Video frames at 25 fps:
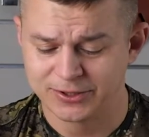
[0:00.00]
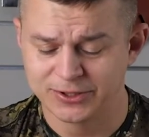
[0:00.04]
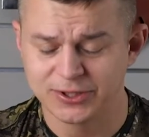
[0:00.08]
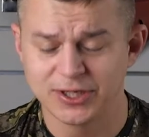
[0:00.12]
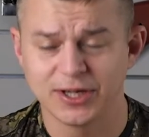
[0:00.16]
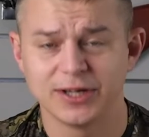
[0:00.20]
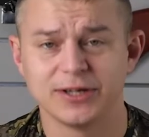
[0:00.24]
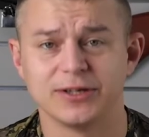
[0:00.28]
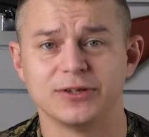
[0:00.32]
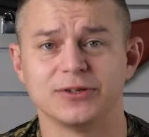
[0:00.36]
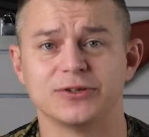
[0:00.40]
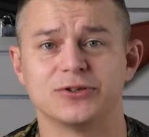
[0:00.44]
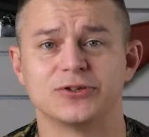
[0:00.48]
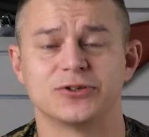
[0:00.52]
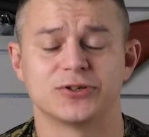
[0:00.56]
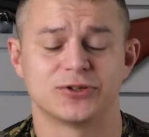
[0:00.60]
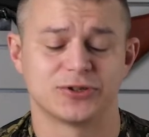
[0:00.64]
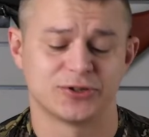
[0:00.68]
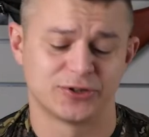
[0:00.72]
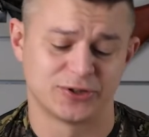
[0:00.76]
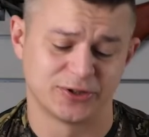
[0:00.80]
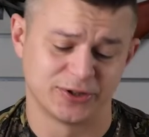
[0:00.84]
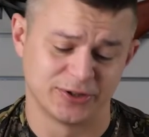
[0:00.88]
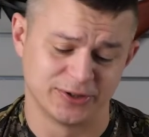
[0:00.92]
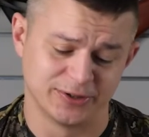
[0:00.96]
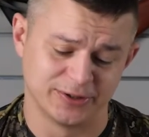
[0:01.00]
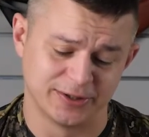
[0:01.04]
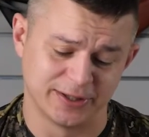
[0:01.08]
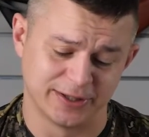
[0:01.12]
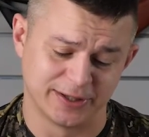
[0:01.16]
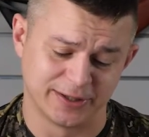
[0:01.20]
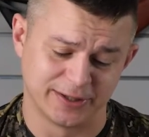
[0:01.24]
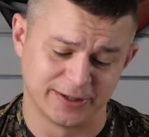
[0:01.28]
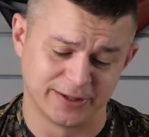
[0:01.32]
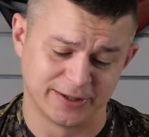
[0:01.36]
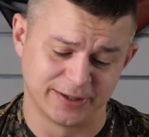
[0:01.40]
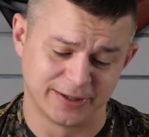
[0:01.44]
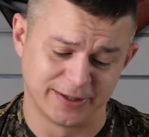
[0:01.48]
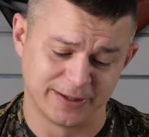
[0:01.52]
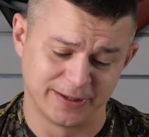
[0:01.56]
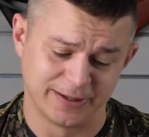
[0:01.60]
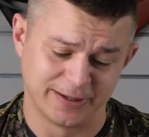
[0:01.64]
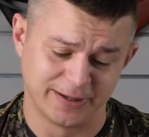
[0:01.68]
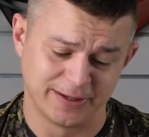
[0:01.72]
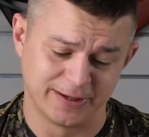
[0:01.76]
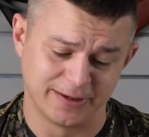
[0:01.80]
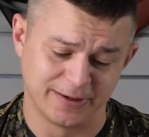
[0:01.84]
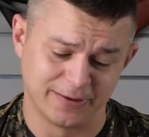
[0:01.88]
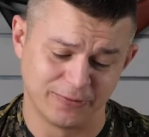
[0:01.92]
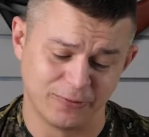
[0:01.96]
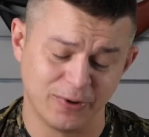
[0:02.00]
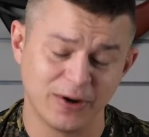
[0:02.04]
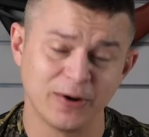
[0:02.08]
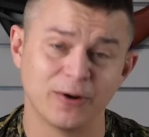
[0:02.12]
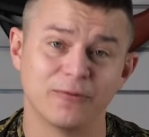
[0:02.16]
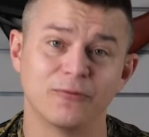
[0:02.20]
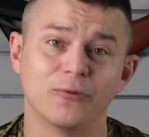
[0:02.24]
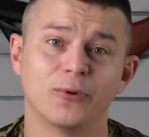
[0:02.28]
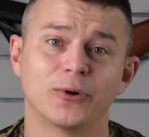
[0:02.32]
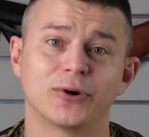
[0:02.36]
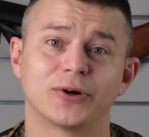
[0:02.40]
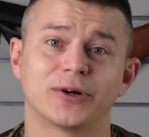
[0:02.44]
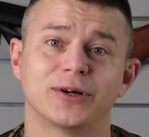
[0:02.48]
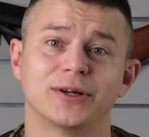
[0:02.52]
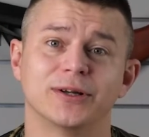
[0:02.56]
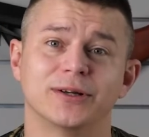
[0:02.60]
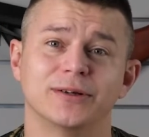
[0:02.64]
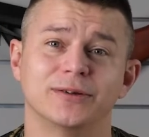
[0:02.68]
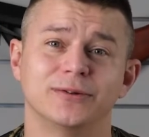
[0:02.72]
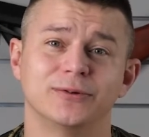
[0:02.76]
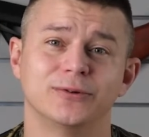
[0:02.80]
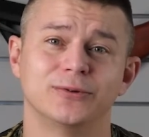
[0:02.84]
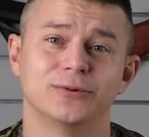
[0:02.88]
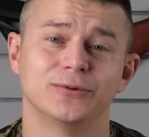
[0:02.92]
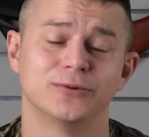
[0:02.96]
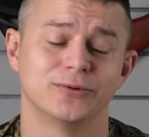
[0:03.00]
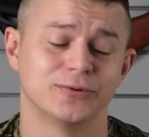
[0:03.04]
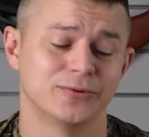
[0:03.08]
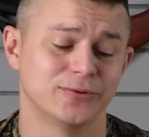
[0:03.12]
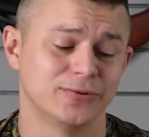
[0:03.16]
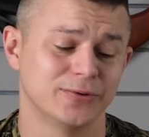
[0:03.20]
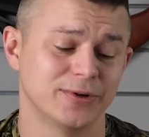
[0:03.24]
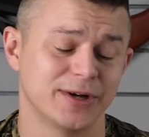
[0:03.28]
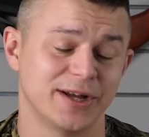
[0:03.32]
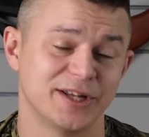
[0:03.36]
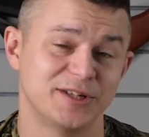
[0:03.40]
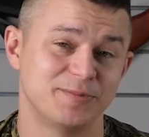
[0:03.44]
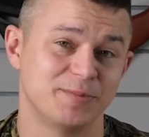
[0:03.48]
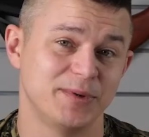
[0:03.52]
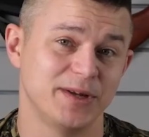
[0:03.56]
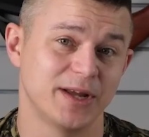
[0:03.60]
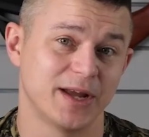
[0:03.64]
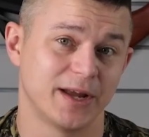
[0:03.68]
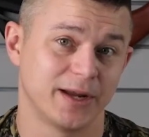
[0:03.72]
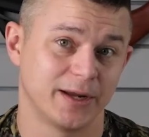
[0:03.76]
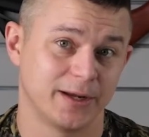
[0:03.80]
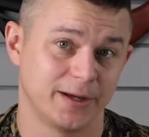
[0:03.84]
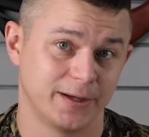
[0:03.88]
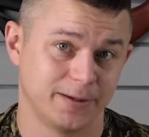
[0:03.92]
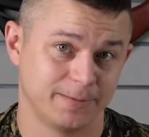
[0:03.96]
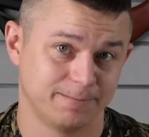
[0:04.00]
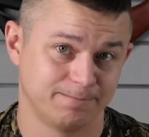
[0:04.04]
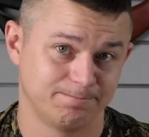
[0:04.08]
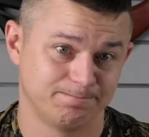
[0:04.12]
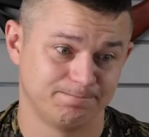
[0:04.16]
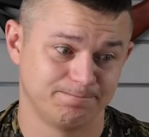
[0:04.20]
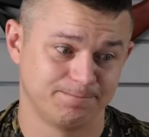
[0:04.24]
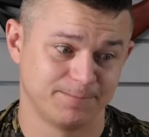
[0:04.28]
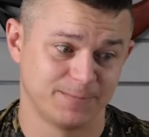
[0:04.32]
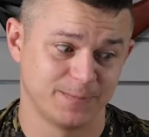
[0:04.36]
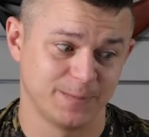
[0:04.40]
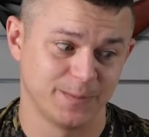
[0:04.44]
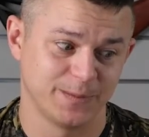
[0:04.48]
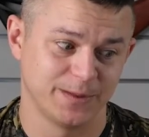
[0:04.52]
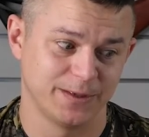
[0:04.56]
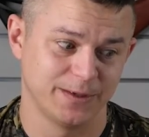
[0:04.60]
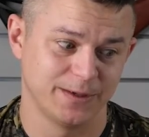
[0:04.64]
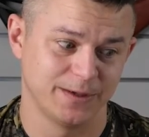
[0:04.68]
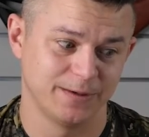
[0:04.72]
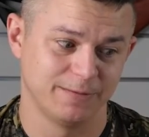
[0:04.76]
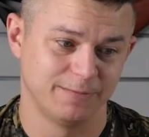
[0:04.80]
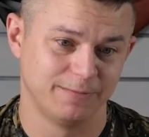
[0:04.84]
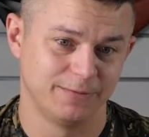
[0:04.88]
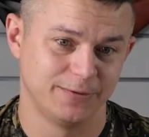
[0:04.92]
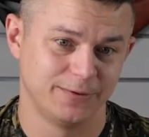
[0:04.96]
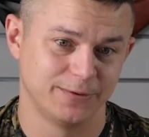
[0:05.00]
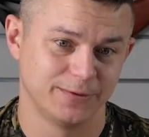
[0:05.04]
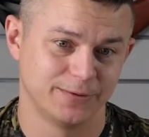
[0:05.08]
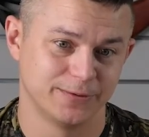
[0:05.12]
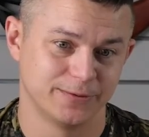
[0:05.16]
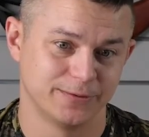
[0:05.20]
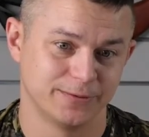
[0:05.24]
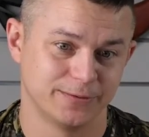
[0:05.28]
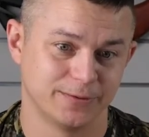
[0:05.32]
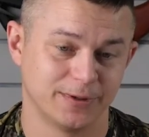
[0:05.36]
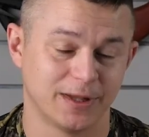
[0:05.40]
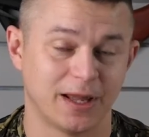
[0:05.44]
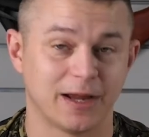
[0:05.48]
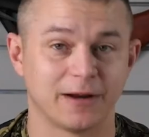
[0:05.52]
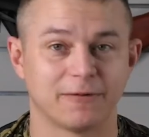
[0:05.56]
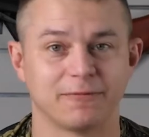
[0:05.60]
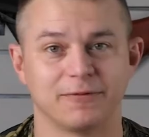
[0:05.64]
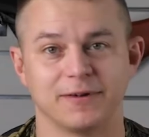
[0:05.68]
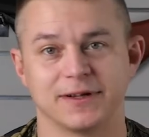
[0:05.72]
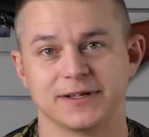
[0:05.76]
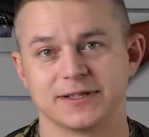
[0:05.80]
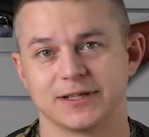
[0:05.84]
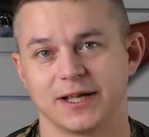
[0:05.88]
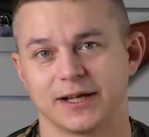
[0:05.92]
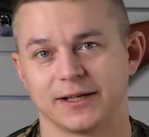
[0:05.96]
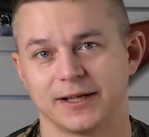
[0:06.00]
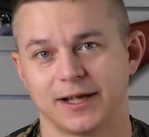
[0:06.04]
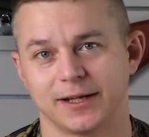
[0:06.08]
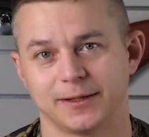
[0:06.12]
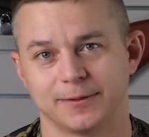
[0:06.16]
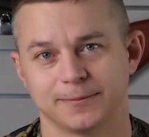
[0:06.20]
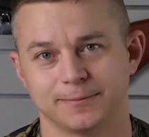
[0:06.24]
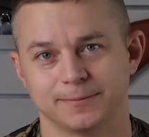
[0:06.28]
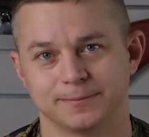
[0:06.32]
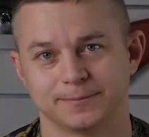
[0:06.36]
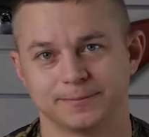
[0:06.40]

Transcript: change their way of work to HPA, if you like things like that.